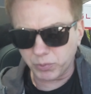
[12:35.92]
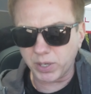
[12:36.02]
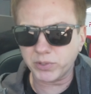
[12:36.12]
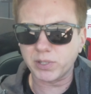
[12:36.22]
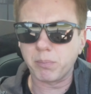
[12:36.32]

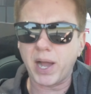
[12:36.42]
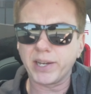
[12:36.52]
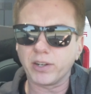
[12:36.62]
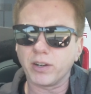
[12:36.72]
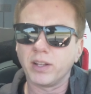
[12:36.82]
when I went to
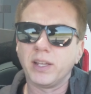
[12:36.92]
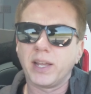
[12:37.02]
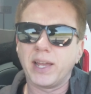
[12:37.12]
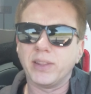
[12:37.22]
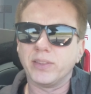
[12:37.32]
Miner.
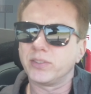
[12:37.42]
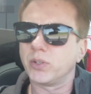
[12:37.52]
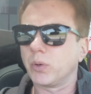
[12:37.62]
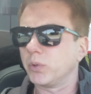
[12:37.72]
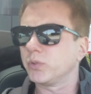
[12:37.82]
And
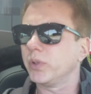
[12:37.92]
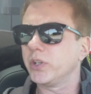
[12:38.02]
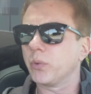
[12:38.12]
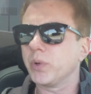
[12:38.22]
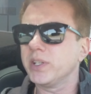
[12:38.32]
so there was
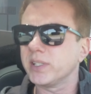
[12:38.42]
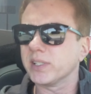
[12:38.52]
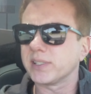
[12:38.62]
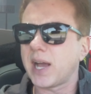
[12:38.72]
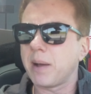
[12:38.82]
really no
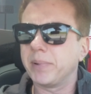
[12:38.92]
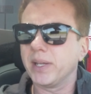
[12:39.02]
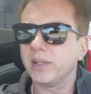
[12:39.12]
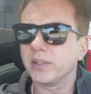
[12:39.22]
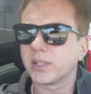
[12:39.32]
reason to stop
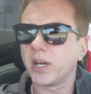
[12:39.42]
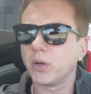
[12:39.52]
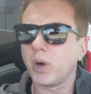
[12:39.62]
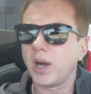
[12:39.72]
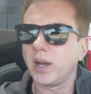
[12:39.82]
in
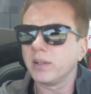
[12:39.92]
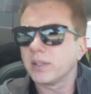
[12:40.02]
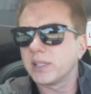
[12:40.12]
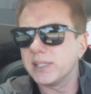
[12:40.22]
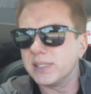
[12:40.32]
Kuttawa,
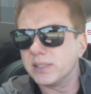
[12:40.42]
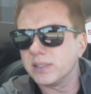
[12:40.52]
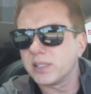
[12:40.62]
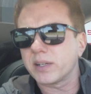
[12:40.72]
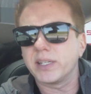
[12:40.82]

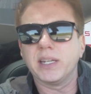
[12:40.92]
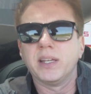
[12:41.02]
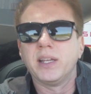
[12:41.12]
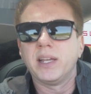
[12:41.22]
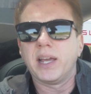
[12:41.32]

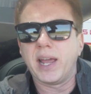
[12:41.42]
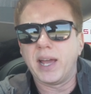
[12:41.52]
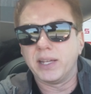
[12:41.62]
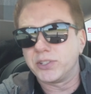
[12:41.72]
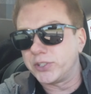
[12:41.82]
Kentucky.
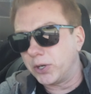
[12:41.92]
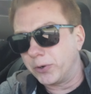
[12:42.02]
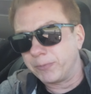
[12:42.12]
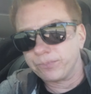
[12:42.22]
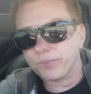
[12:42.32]
And
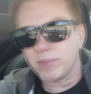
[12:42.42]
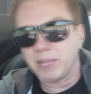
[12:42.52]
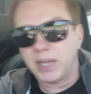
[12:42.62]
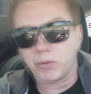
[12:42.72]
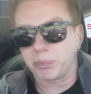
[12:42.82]
so uh,
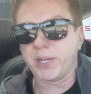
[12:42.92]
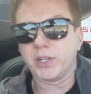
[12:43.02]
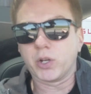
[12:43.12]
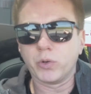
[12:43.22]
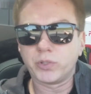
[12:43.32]
I was
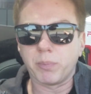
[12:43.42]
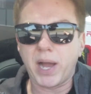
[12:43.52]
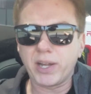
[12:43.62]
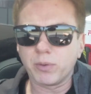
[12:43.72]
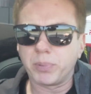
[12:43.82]
planning to go to
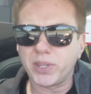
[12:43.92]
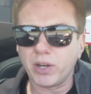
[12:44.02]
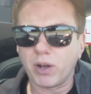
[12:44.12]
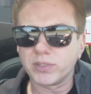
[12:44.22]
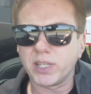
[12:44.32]
Miner, but
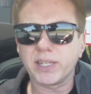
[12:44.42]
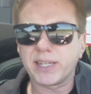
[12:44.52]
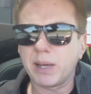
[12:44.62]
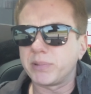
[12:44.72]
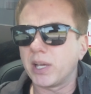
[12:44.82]
then all of a sudden
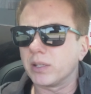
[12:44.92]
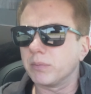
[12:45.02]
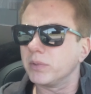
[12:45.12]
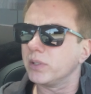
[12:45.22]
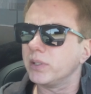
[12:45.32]
it kept
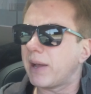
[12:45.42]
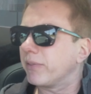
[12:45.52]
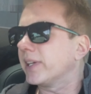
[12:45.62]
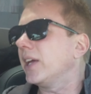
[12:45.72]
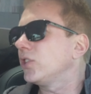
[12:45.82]
telling,
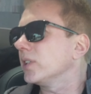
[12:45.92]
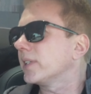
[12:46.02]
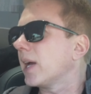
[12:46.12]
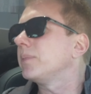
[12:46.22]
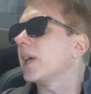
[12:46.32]

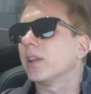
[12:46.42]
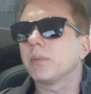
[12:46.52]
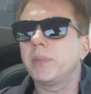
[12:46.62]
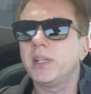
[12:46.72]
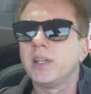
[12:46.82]
navigation kept
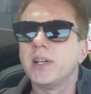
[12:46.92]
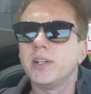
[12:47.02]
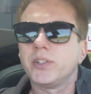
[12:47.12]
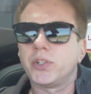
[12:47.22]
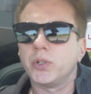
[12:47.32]
telling me
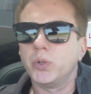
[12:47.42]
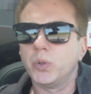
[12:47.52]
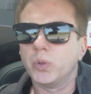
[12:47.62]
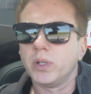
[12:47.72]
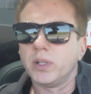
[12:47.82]

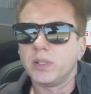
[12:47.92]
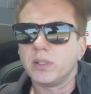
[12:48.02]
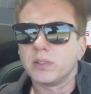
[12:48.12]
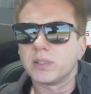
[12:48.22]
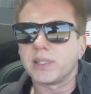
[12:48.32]
to
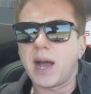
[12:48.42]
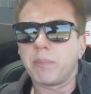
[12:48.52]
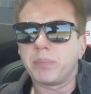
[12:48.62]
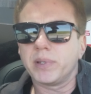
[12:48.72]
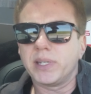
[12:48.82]

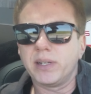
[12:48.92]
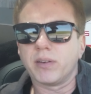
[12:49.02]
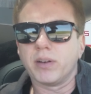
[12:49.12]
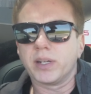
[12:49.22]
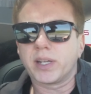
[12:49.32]
stop
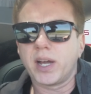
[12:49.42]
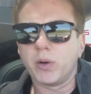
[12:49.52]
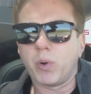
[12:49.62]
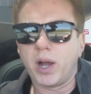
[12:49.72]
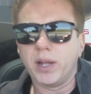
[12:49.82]
here in
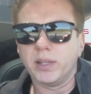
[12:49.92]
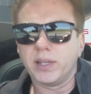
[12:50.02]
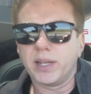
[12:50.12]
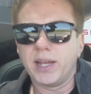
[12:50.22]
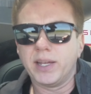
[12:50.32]

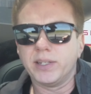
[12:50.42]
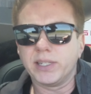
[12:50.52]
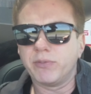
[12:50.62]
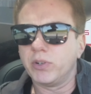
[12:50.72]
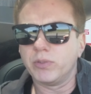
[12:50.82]
Kuttawa,
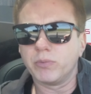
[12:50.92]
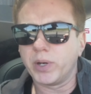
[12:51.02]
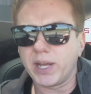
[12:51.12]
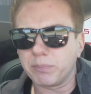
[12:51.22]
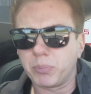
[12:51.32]
and even
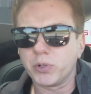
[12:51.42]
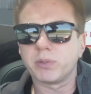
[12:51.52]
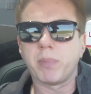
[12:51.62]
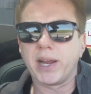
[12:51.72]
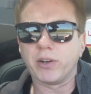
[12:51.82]
when I
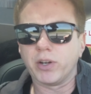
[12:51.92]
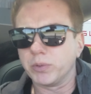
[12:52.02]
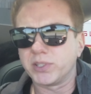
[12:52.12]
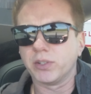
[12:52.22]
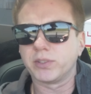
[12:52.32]
pushed Miner,
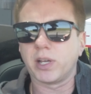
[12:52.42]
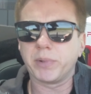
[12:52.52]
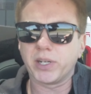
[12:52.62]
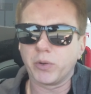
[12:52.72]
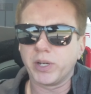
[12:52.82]
it would still
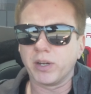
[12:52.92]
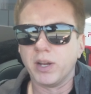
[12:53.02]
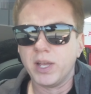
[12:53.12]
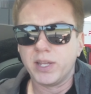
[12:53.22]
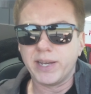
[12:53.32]
tell me to go
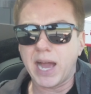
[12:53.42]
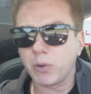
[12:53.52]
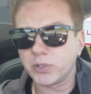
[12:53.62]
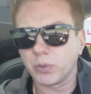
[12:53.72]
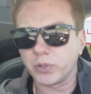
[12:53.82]
here.
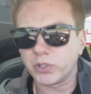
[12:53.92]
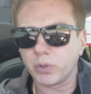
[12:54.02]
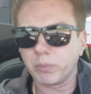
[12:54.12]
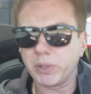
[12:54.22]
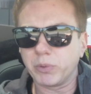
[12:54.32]
Now it's only
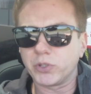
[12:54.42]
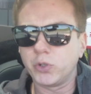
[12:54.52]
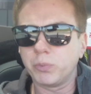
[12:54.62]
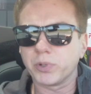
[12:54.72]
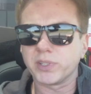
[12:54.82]
showing me with
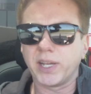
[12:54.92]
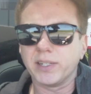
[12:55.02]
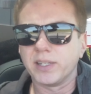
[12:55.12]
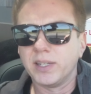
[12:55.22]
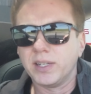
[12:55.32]
two
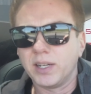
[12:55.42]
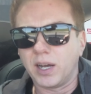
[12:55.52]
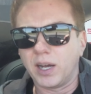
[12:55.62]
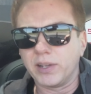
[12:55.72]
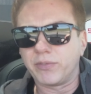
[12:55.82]
percent
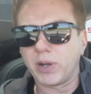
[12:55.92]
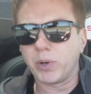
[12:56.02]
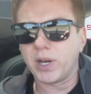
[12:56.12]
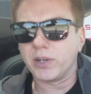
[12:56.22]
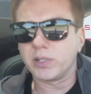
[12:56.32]
uh, if I
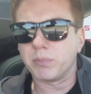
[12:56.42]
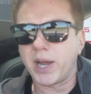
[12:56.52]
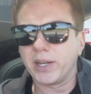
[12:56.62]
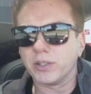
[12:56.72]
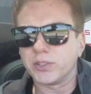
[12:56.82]
went on to
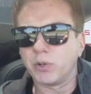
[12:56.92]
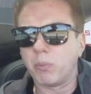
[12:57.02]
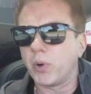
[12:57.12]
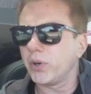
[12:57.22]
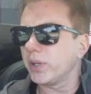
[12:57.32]
Miner.
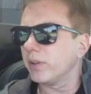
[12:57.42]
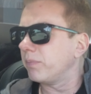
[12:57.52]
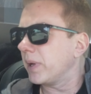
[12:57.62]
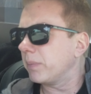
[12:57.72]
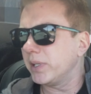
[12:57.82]
So I'm wondering
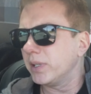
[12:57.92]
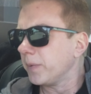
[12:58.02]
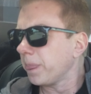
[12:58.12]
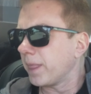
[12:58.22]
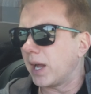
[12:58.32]
if maybe
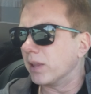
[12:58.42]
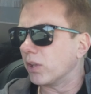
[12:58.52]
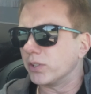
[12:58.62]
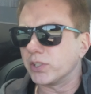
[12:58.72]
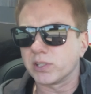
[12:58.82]
I
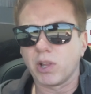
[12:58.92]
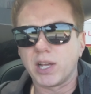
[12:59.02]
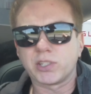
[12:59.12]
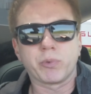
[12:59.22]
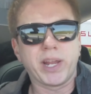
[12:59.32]
lo just
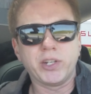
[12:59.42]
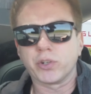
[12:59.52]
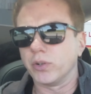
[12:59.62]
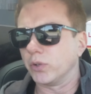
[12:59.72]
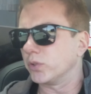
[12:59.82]
lost
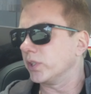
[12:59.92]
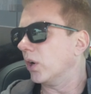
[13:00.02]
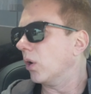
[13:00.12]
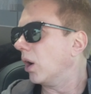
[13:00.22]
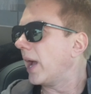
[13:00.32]
range, or there's,
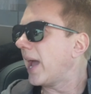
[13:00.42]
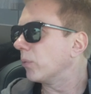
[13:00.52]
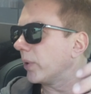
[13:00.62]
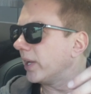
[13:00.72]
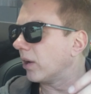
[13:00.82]
you know, a
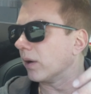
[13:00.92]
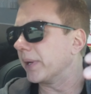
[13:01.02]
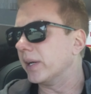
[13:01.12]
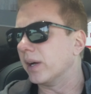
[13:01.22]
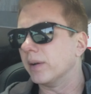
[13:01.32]
headwind,
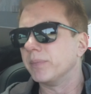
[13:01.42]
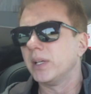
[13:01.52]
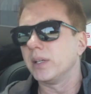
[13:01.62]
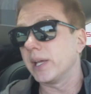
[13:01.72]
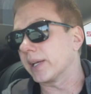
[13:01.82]
I mean, uh,
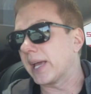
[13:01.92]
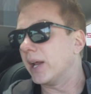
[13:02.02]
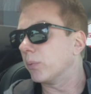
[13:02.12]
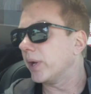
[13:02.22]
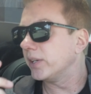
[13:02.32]
yeah, like
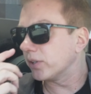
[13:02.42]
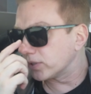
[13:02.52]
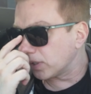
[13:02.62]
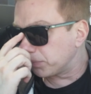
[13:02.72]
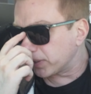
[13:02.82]
a headwind
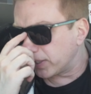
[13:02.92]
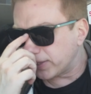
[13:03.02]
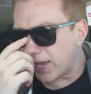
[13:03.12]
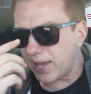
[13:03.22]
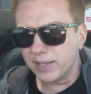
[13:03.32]
or something
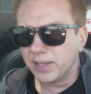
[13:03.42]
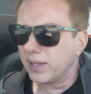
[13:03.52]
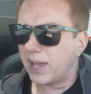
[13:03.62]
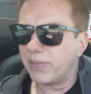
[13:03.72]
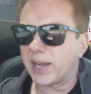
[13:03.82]
like that,
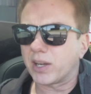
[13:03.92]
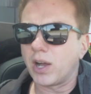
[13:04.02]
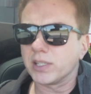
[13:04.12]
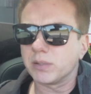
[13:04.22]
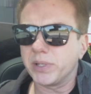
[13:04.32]
and that
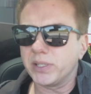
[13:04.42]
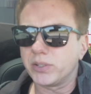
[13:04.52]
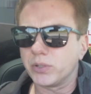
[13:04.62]
caused me